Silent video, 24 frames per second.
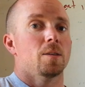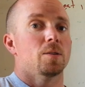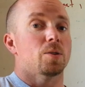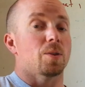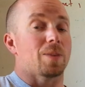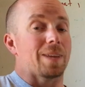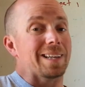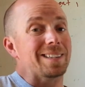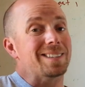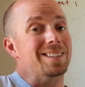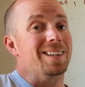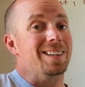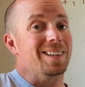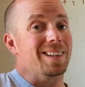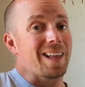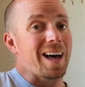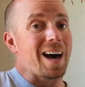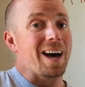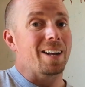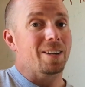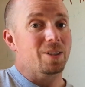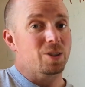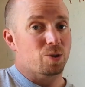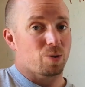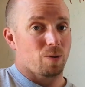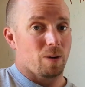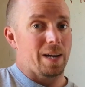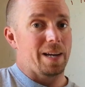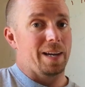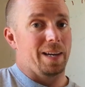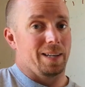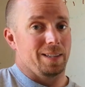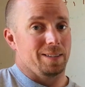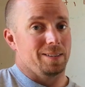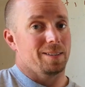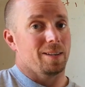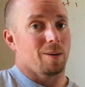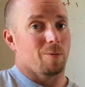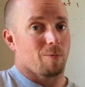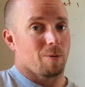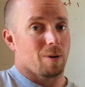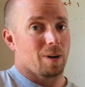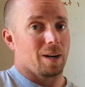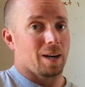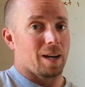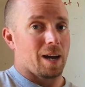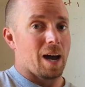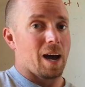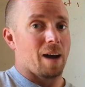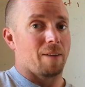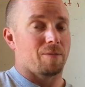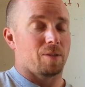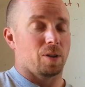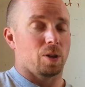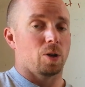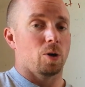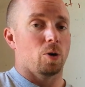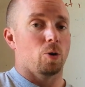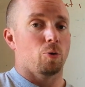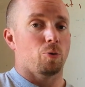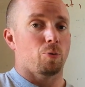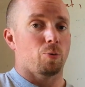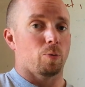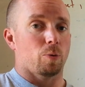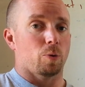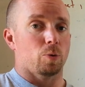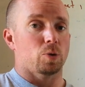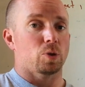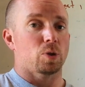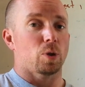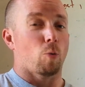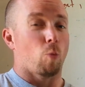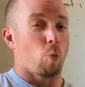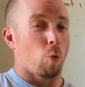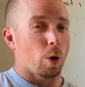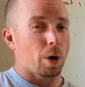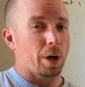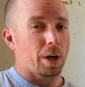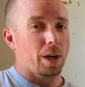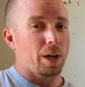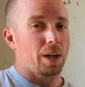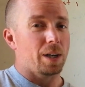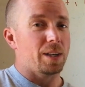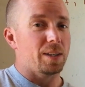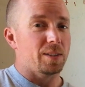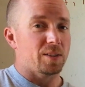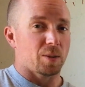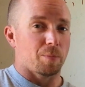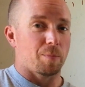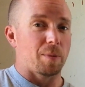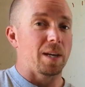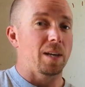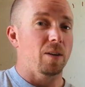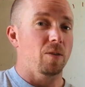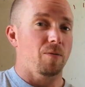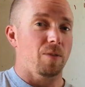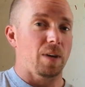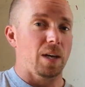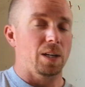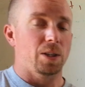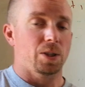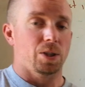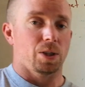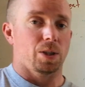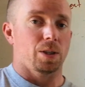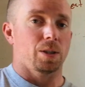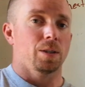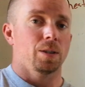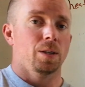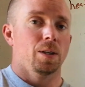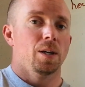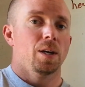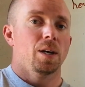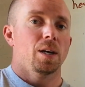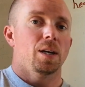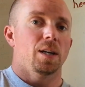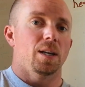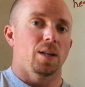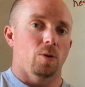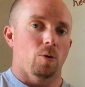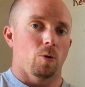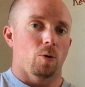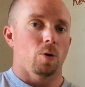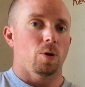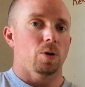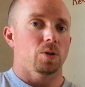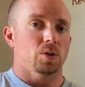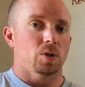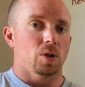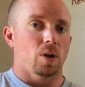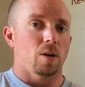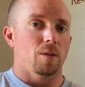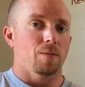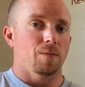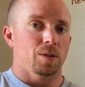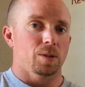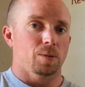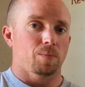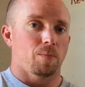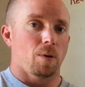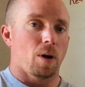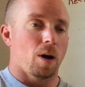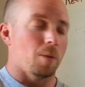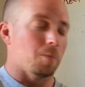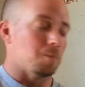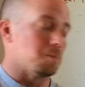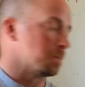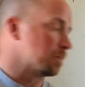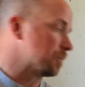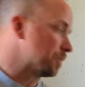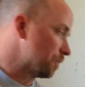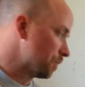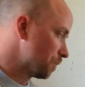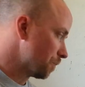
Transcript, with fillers: So that's a lot of trays that we're going to have to go through. So we're going to need some innovation in order to solve this problem.